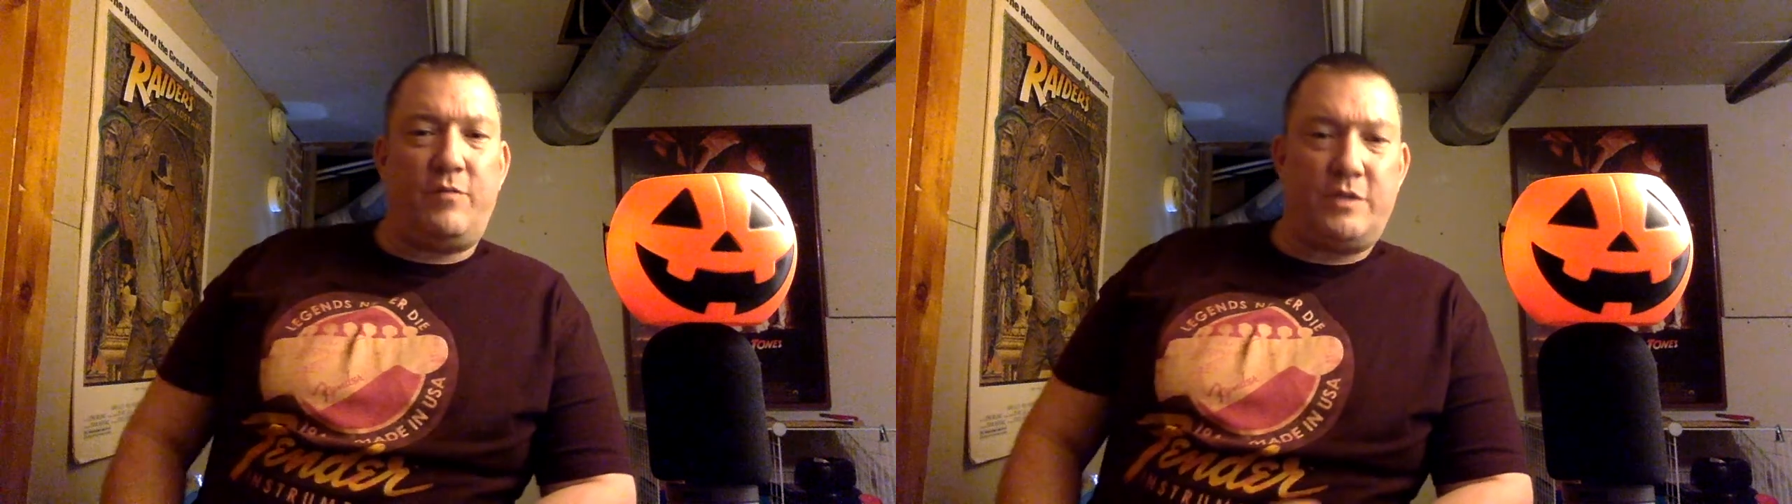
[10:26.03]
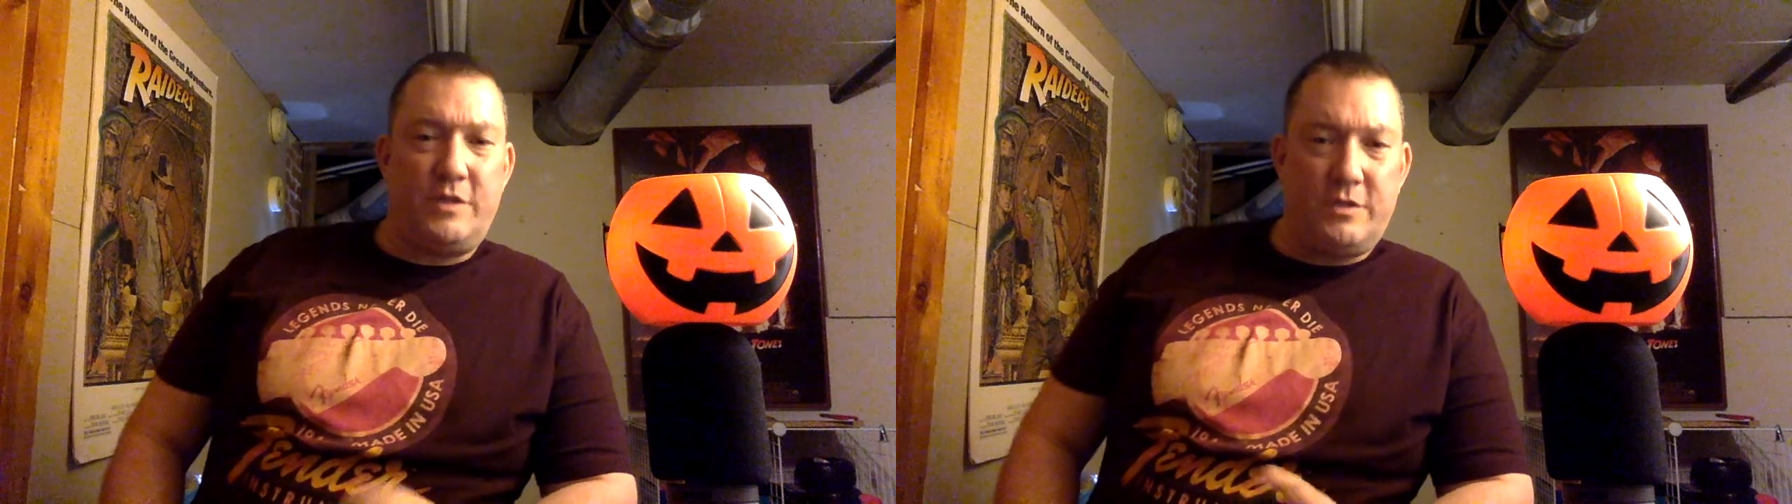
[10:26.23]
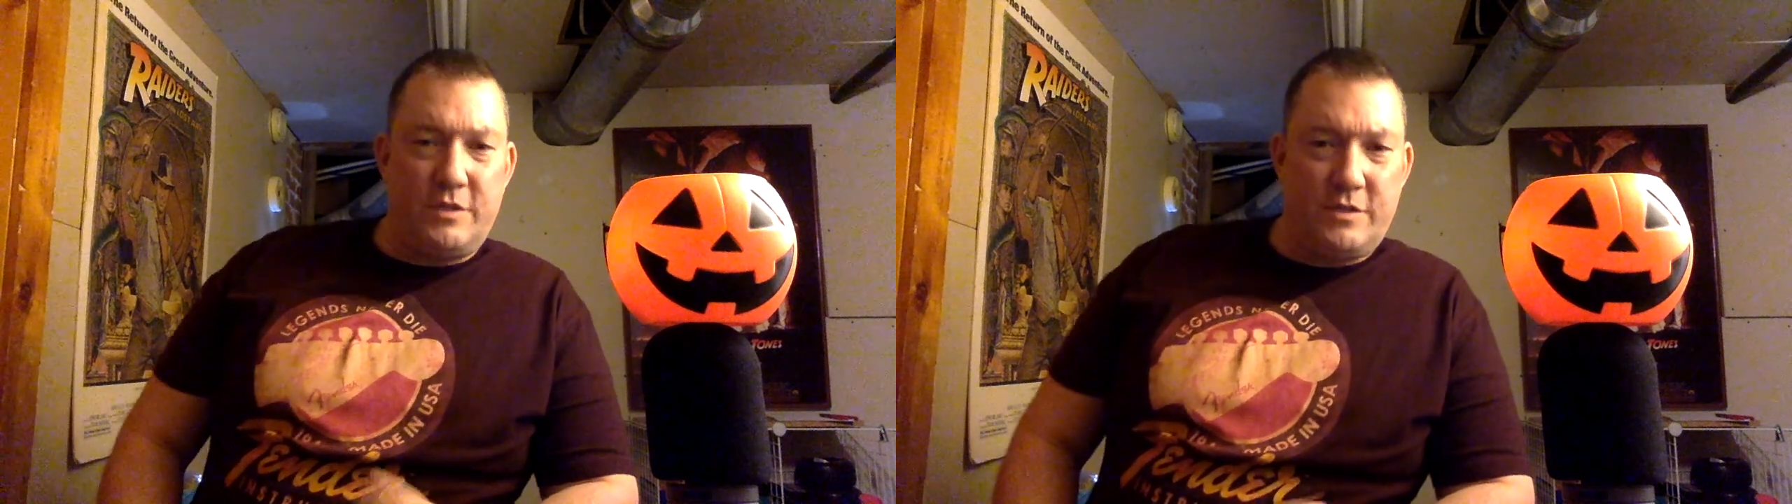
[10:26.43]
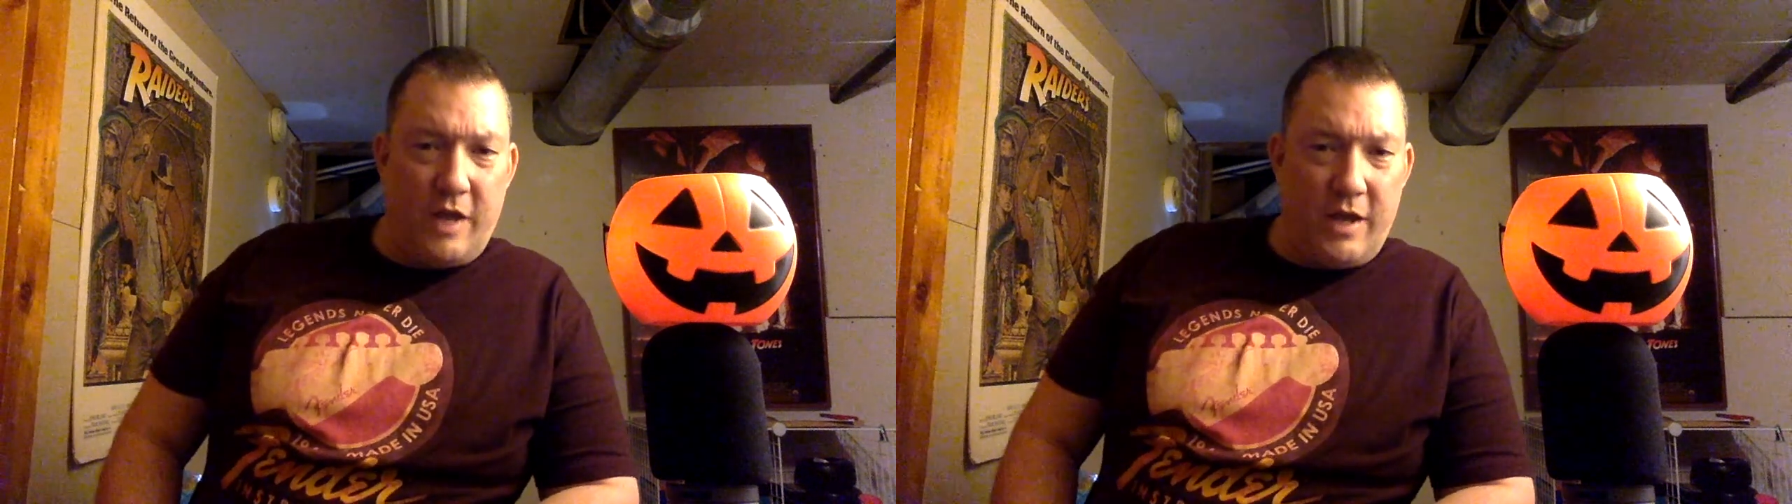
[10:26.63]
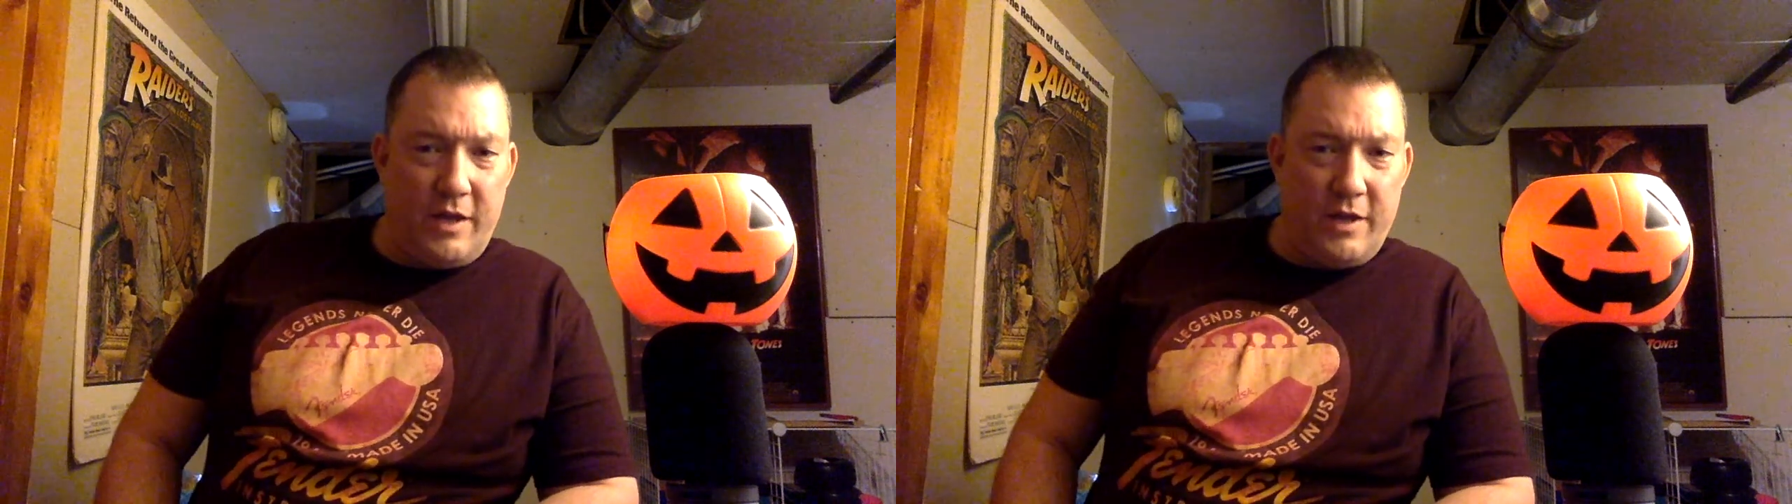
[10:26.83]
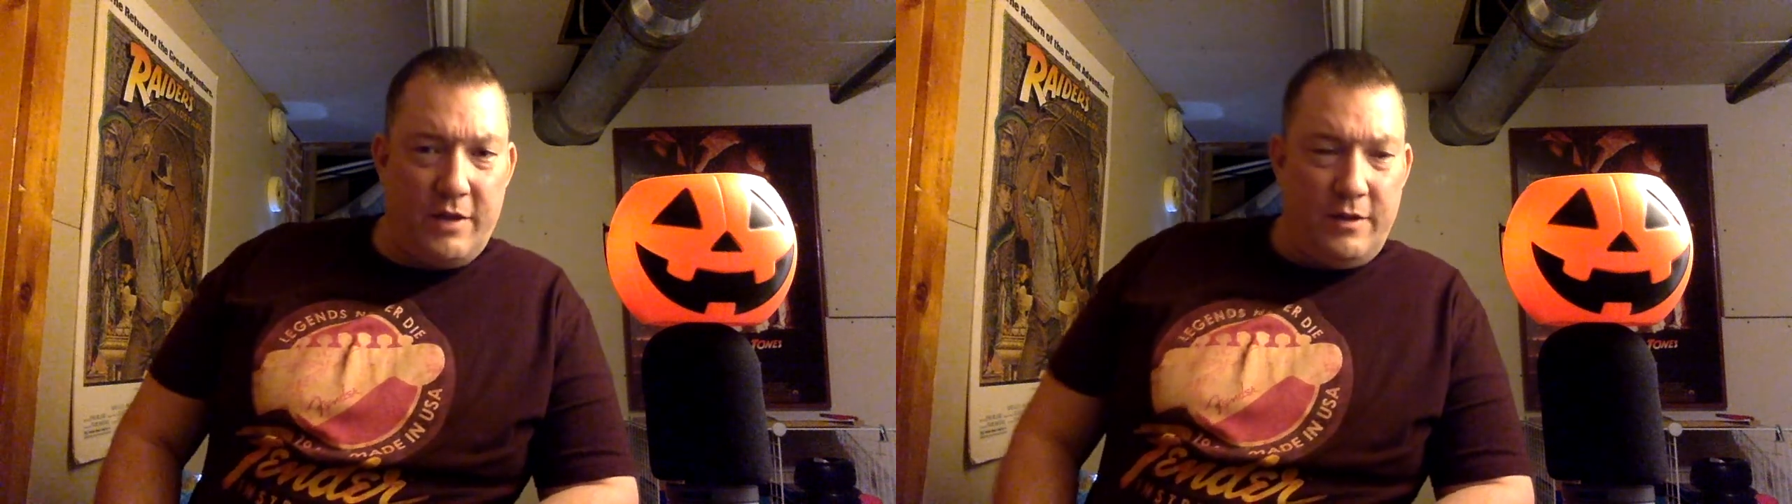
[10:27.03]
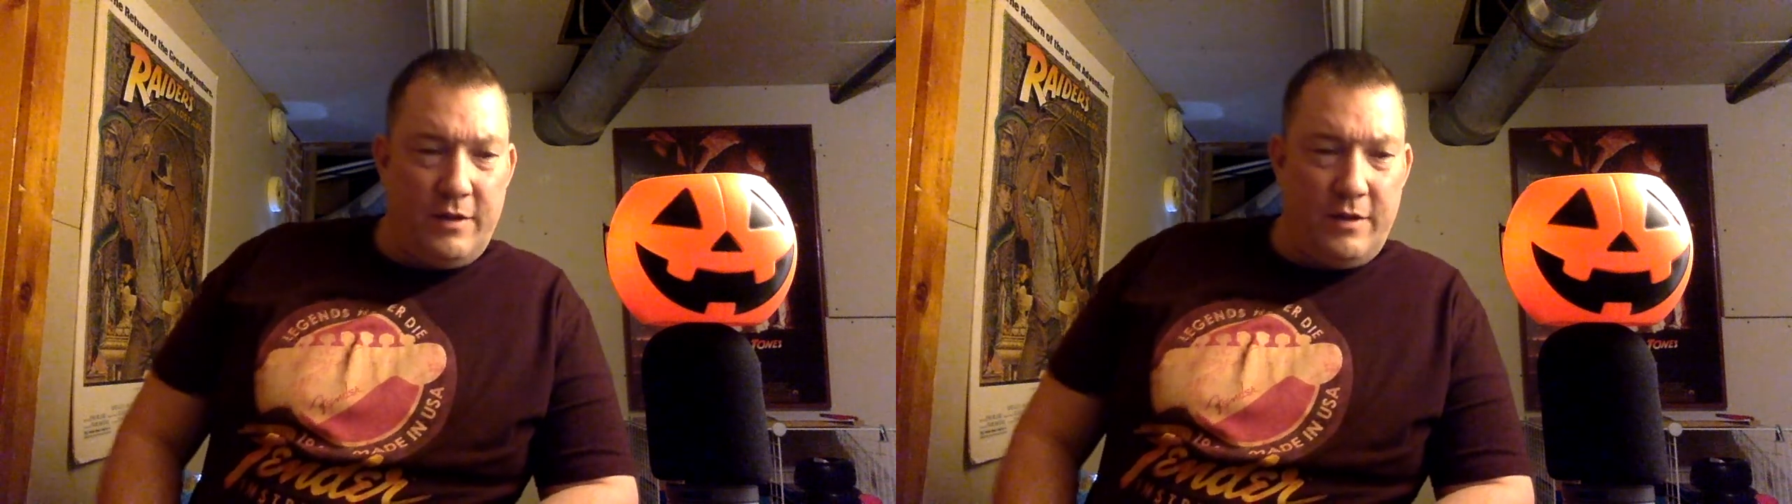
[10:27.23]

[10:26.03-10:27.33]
but she's a psychic.